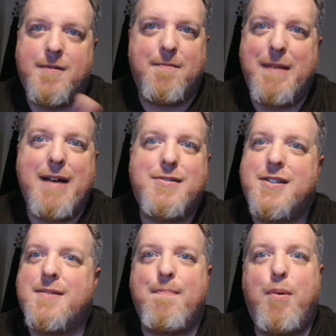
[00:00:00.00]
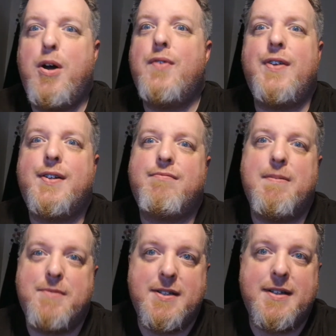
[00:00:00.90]
MAUS is a perfect
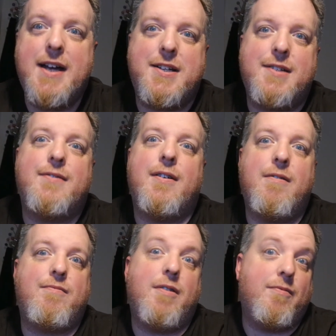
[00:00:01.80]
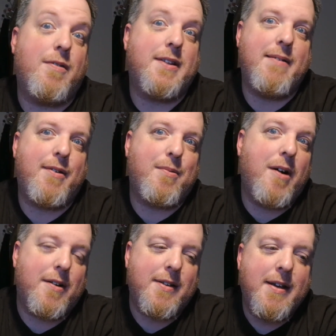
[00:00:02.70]
representation of what they're
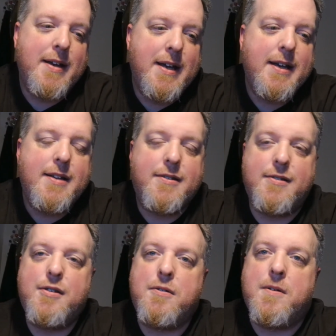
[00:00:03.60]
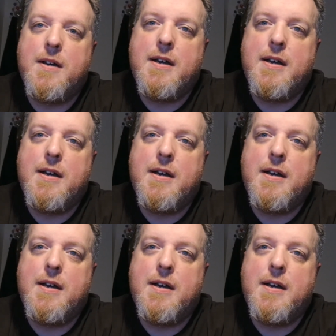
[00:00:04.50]
required to do.